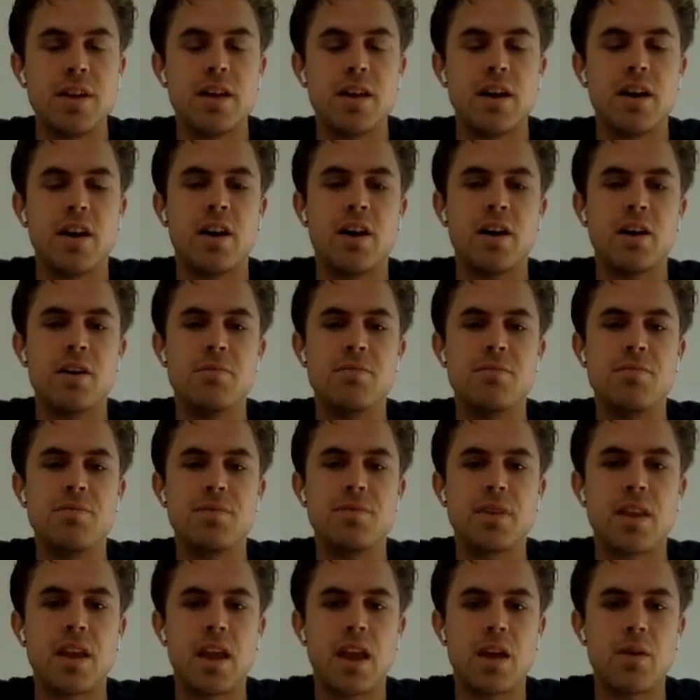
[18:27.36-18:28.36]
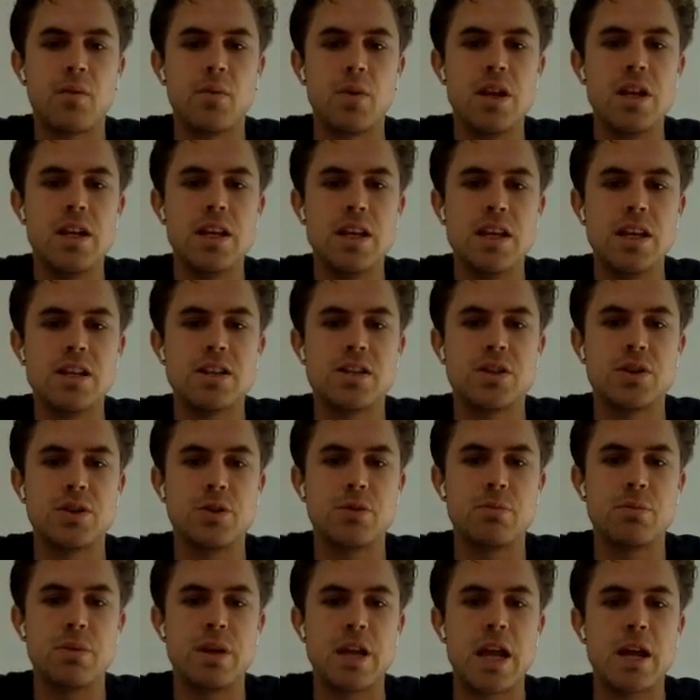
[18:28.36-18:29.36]
and we need
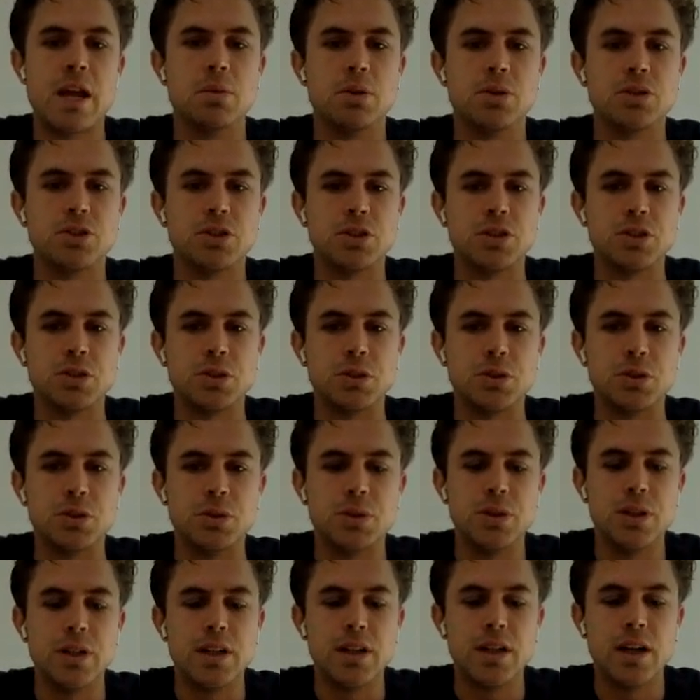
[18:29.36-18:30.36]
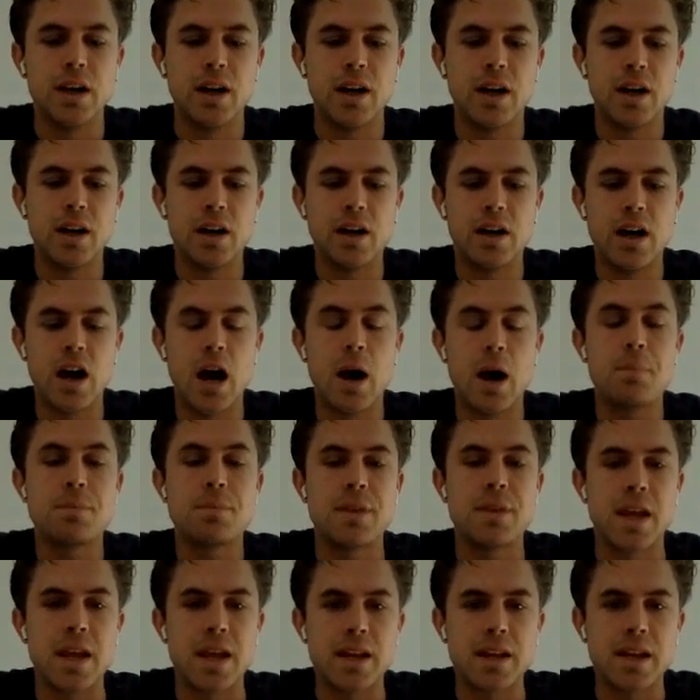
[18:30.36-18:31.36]
to be able to
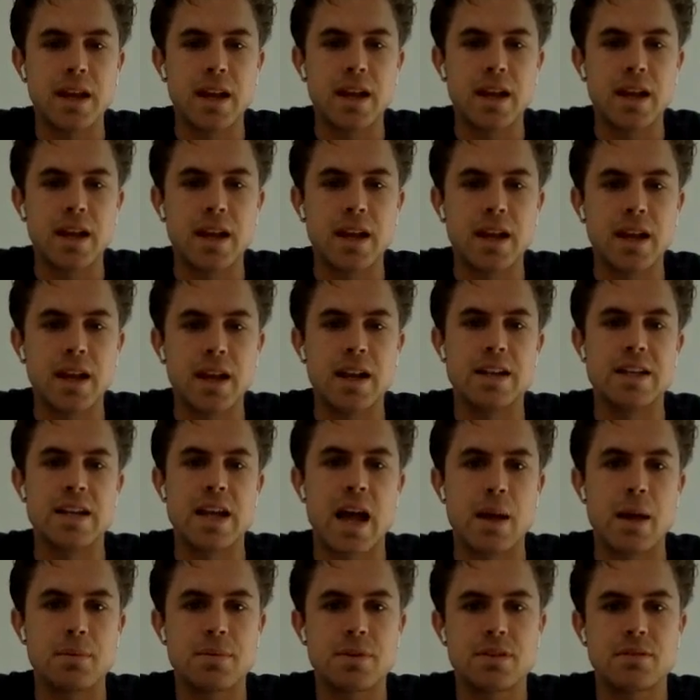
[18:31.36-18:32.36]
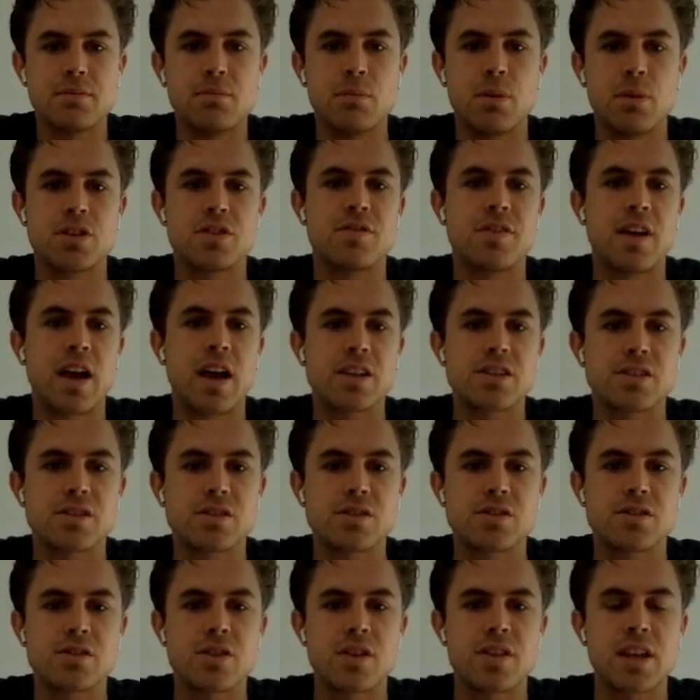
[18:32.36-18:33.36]
update and adapt much
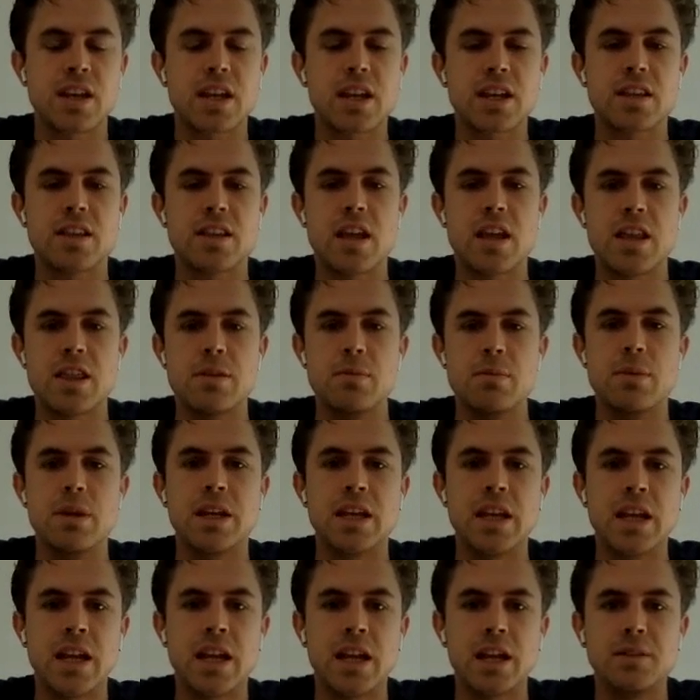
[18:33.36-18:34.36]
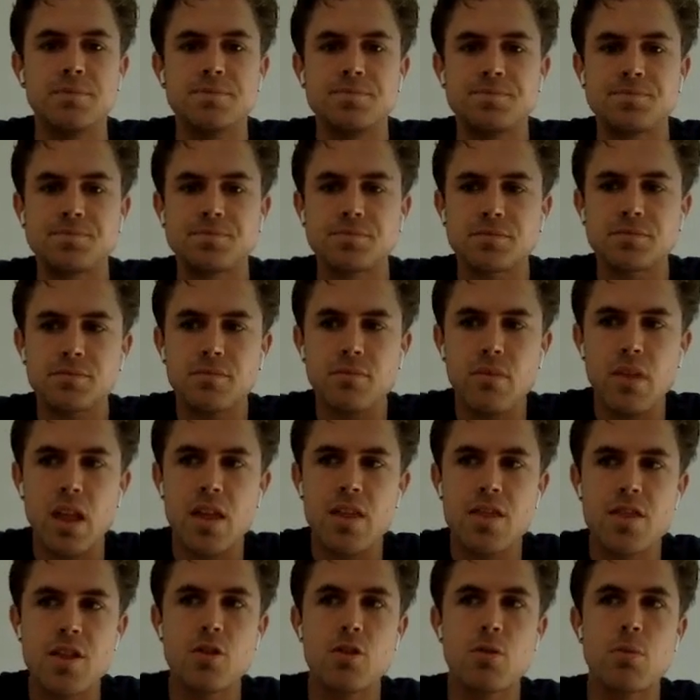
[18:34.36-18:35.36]
faster. So I think at the beginning,
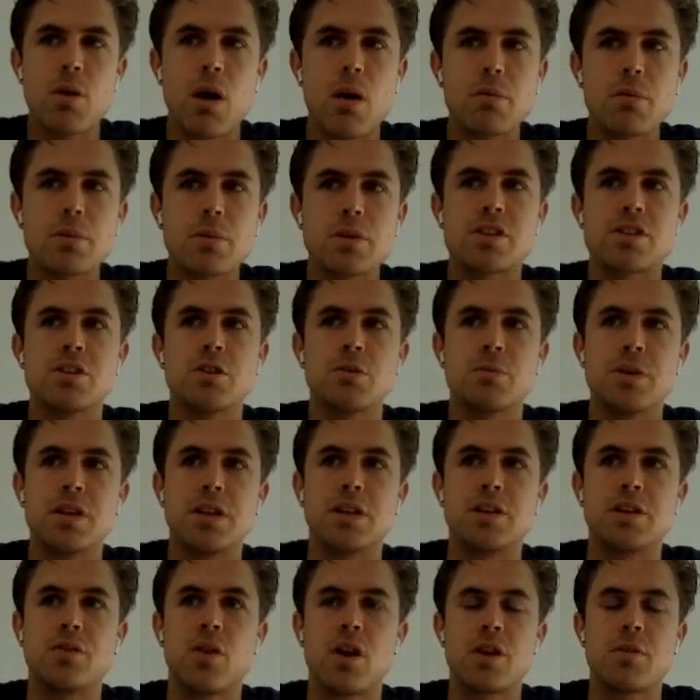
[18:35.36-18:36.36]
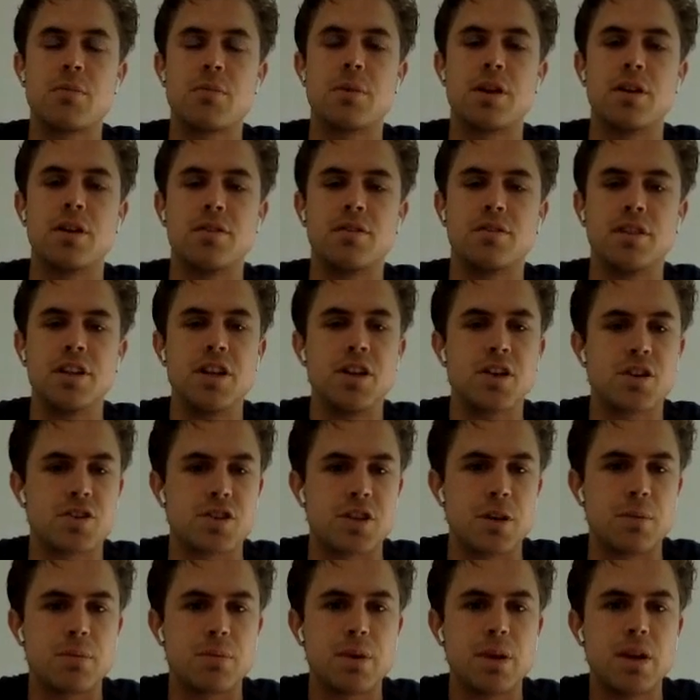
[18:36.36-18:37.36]
there will probably still be quite a bit of
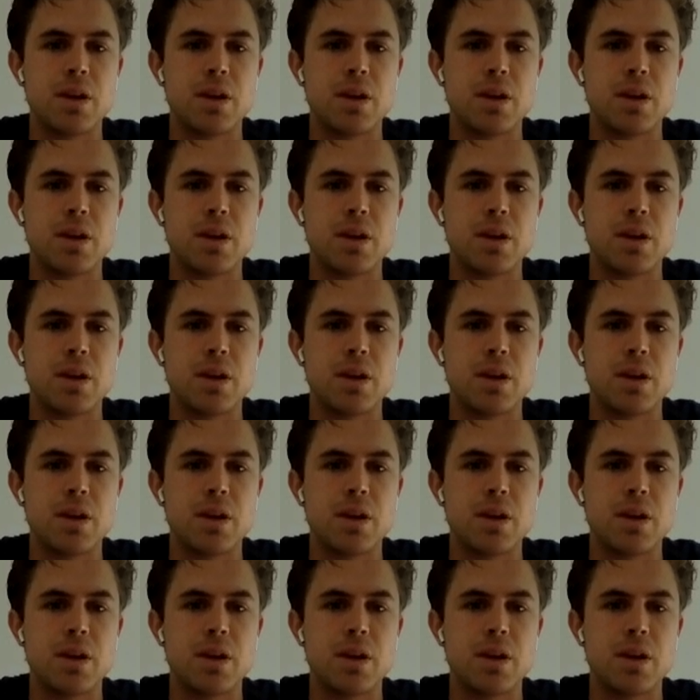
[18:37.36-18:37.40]
leadership